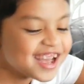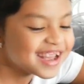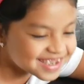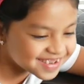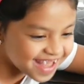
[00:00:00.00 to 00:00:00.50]

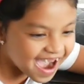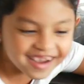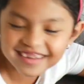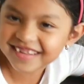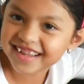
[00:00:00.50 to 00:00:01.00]
So now
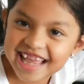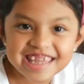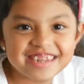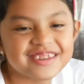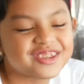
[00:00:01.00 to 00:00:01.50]

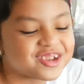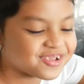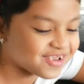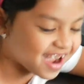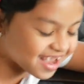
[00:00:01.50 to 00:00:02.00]
let's
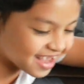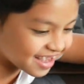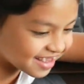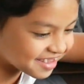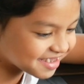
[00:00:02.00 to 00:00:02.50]
try it.